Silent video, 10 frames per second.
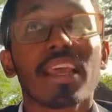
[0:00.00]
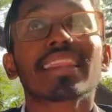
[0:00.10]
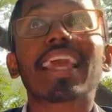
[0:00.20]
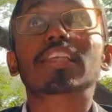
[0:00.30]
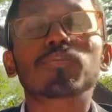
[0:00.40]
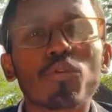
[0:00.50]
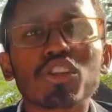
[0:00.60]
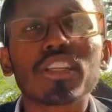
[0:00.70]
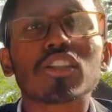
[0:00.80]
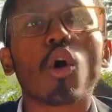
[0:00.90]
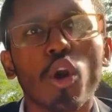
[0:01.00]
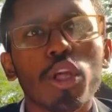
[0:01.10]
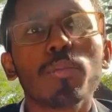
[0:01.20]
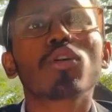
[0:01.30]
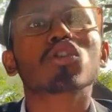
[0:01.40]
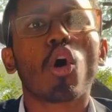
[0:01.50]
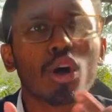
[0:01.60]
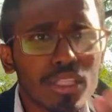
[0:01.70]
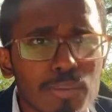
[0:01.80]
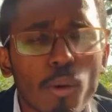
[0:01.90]
The exposure this audiobooks or
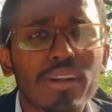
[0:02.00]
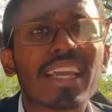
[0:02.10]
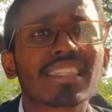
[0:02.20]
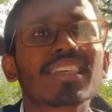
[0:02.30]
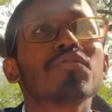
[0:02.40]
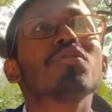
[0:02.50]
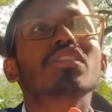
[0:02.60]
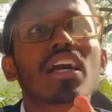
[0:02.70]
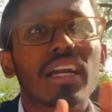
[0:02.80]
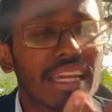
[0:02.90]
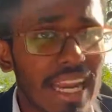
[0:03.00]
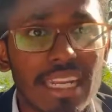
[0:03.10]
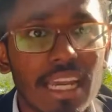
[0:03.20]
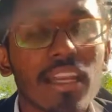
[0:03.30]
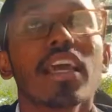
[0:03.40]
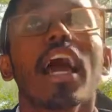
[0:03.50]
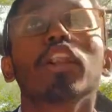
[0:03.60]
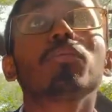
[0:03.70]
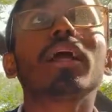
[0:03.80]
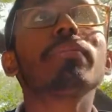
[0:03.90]
this podcast give you is a great yarn. And
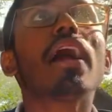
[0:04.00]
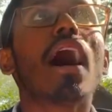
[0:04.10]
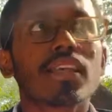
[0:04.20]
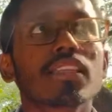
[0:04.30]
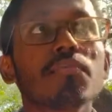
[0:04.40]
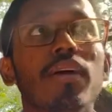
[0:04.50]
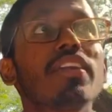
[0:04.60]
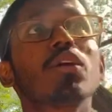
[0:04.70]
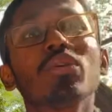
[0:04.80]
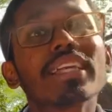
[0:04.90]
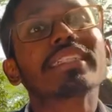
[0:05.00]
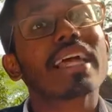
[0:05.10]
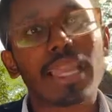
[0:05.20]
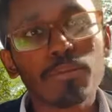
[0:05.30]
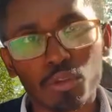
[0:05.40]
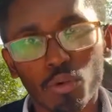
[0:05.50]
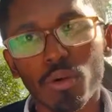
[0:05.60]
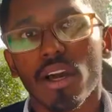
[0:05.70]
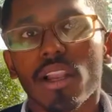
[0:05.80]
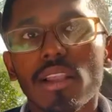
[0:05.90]
you might be asking, Pawan, I don't get time to
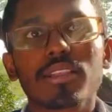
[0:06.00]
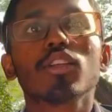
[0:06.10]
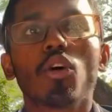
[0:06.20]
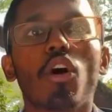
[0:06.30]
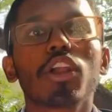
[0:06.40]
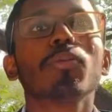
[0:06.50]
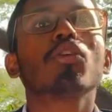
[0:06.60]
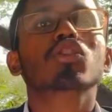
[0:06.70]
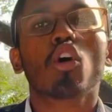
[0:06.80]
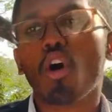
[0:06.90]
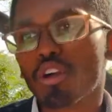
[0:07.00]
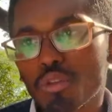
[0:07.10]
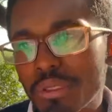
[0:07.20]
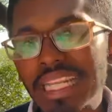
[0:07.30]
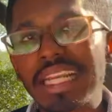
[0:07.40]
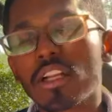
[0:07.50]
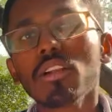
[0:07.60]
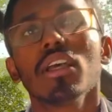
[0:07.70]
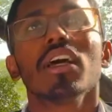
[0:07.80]
listen to audiobooks or to read, you know.